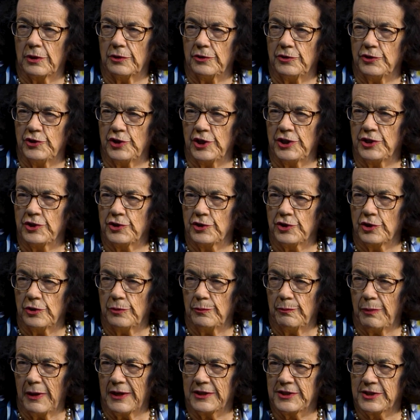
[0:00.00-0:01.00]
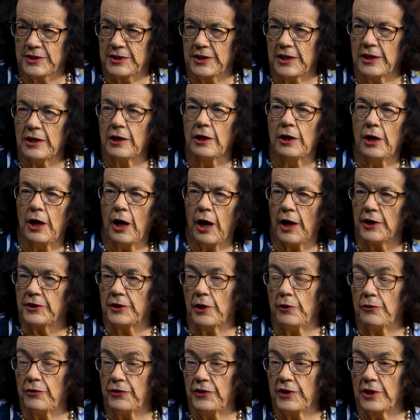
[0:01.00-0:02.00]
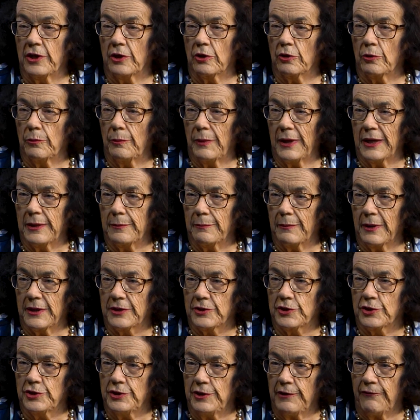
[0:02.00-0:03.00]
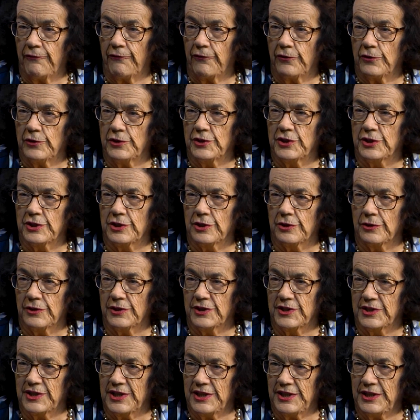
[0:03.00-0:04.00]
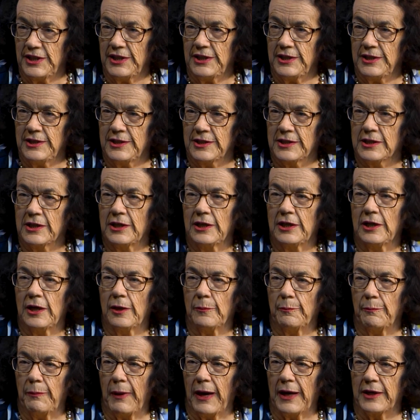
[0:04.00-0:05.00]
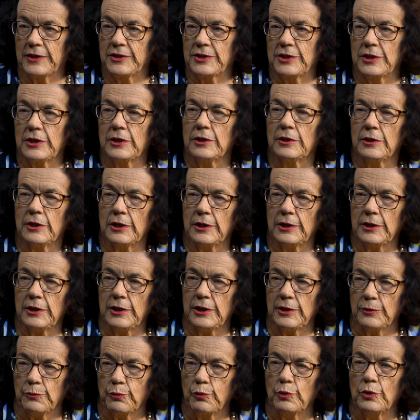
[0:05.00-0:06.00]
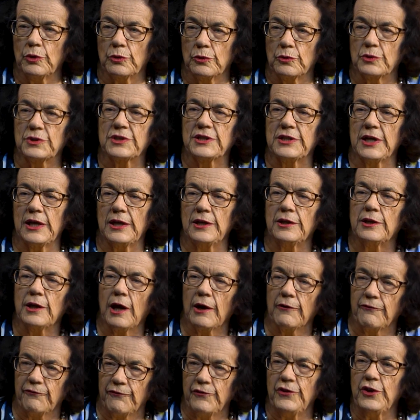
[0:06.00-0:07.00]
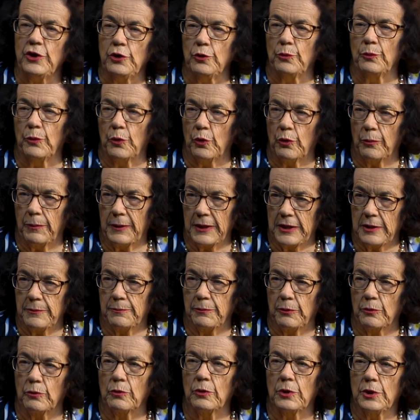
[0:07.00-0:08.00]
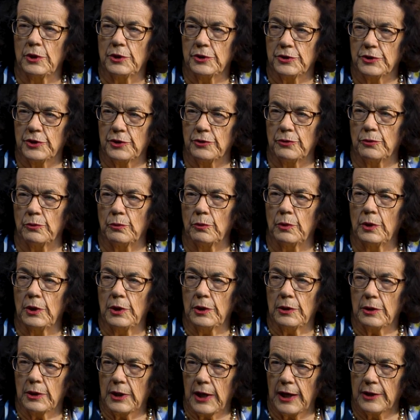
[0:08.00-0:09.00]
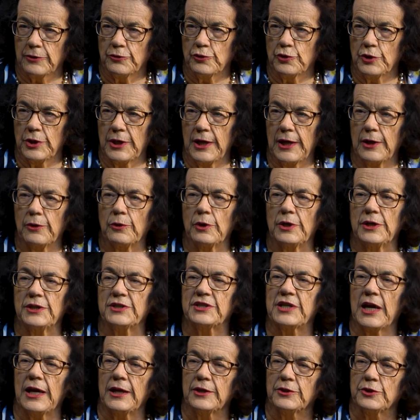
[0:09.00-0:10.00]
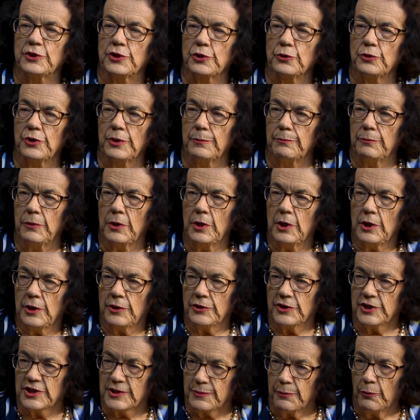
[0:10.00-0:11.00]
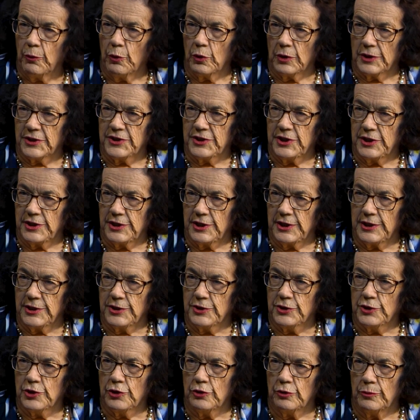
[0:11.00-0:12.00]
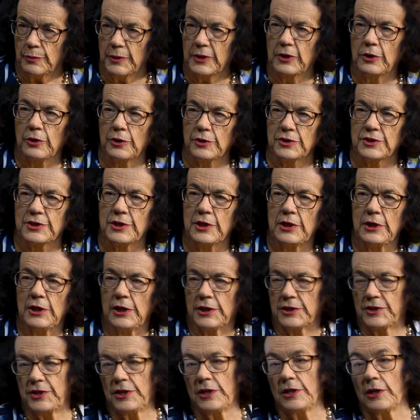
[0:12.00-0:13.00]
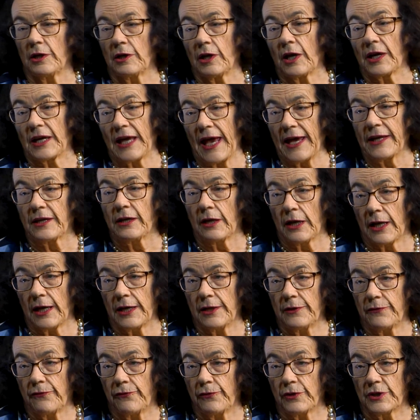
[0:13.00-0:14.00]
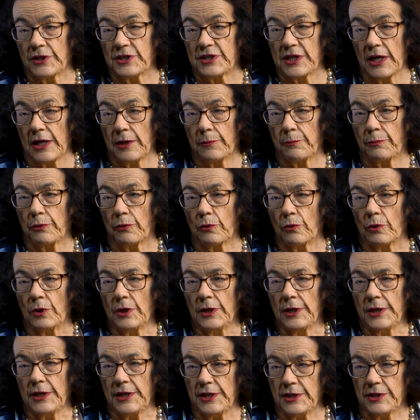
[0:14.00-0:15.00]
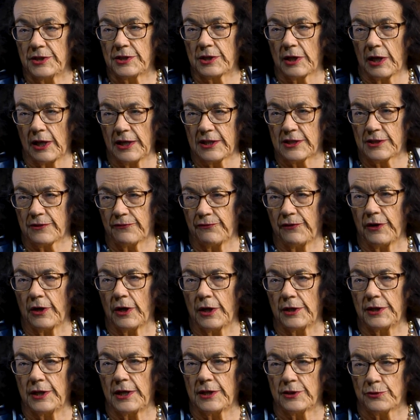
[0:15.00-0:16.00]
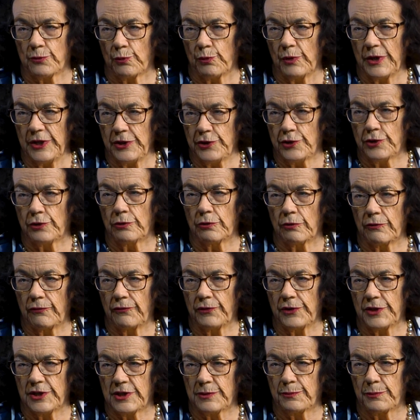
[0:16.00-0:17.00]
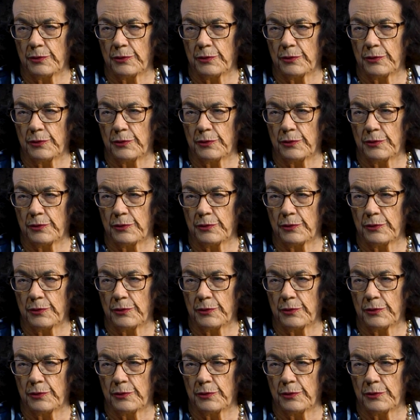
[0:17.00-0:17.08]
congestion busting. I don't think it'll make much difference to the cities, but it will send a few more people to country areas and to the smaller cities too, because a city like Adelaide, for example, is classified as regional for this